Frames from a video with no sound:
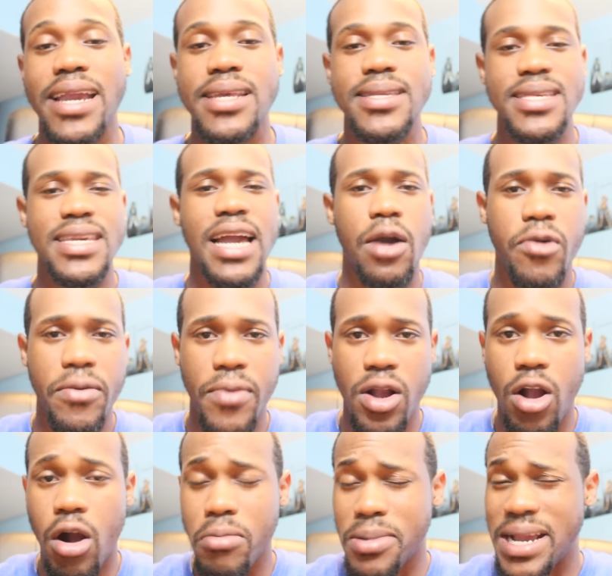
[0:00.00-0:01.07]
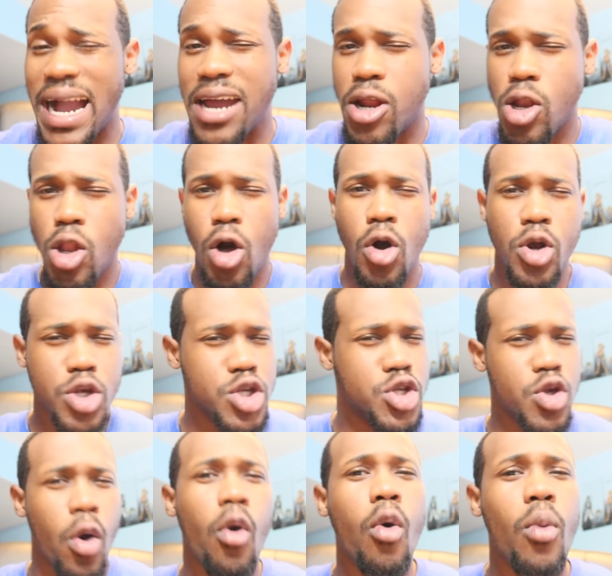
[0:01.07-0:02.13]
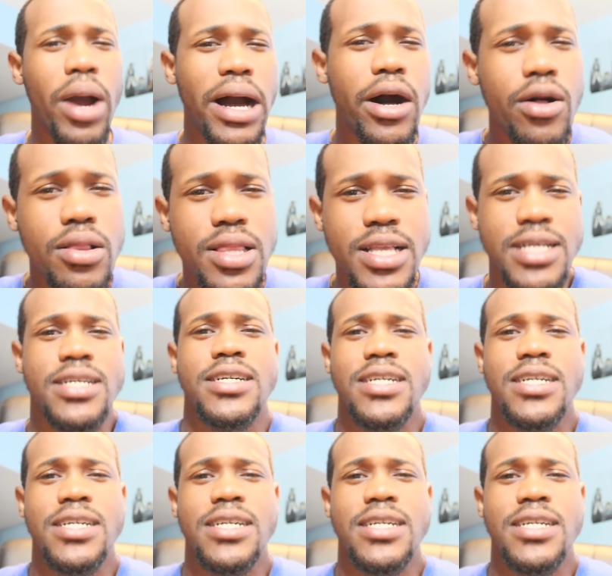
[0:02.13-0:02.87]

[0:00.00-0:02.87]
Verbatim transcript: I can see how him and God got along so well